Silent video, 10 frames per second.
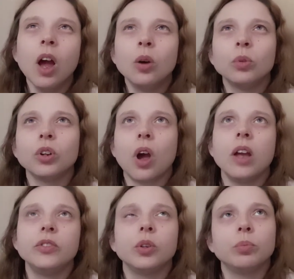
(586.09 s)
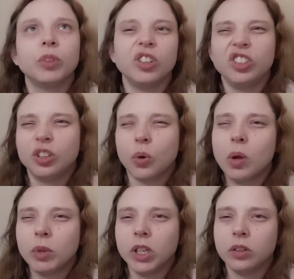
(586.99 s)
Well, not item, but you know what I
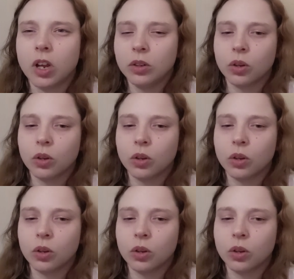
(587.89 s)
mean, like